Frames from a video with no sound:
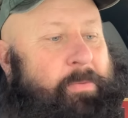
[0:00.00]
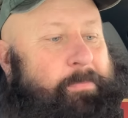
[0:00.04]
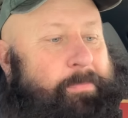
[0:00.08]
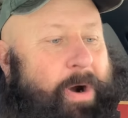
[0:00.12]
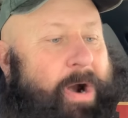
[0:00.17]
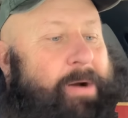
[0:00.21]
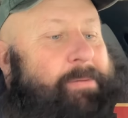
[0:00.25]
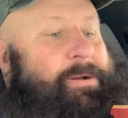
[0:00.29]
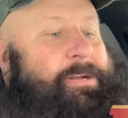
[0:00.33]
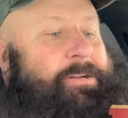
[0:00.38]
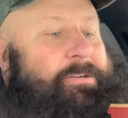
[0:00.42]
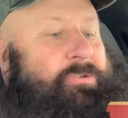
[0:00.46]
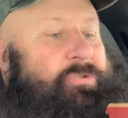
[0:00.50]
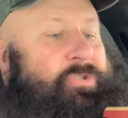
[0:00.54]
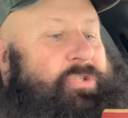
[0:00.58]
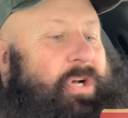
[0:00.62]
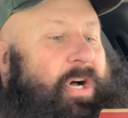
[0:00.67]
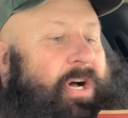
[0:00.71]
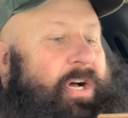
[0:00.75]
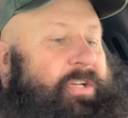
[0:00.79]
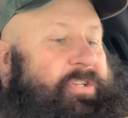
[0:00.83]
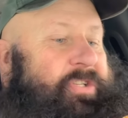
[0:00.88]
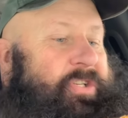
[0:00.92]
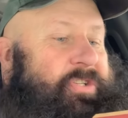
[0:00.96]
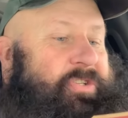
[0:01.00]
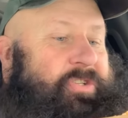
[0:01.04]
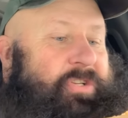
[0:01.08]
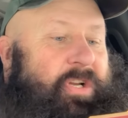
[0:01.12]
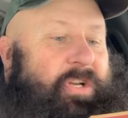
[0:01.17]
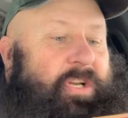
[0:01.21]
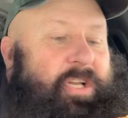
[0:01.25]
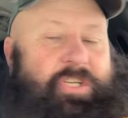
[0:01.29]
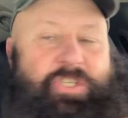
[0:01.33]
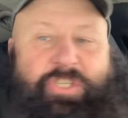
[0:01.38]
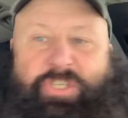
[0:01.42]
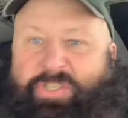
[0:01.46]
barbecue sauce is
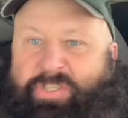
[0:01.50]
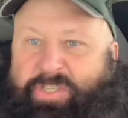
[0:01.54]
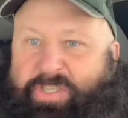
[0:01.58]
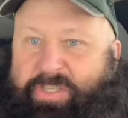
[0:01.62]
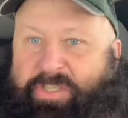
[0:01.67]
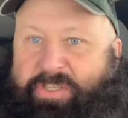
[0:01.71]
delicious.